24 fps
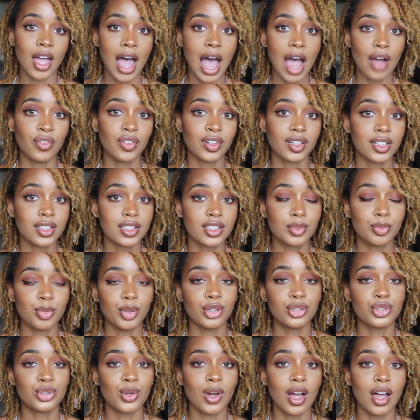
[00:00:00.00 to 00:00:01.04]
African
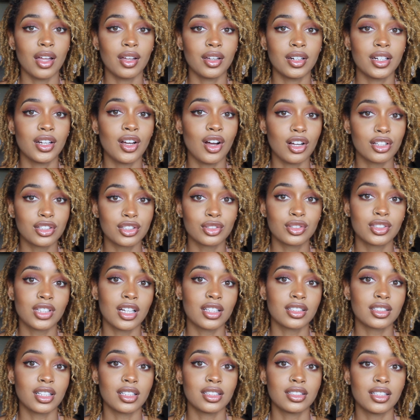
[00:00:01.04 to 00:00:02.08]
spirituality also
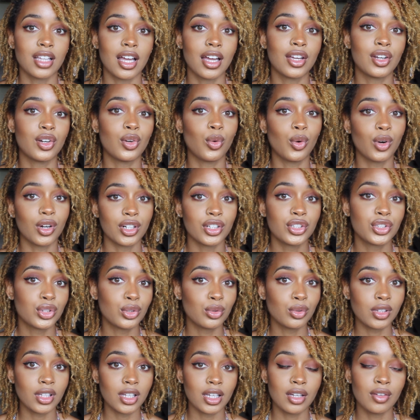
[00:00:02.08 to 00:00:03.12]
tells us that in order
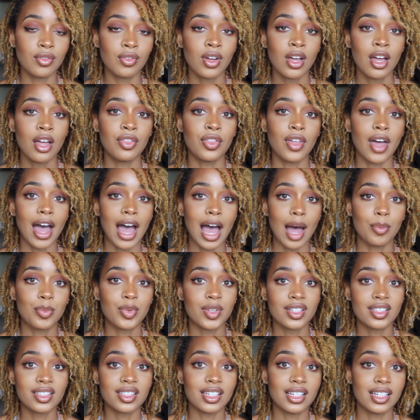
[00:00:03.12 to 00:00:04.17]
to live the
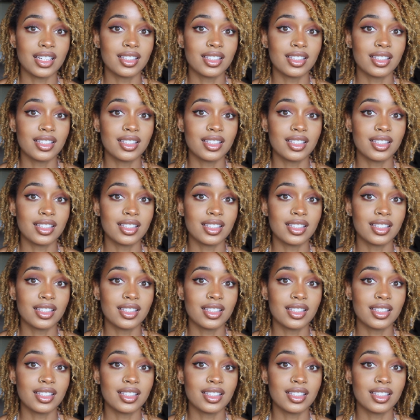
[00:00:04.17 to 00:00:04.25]
happiest,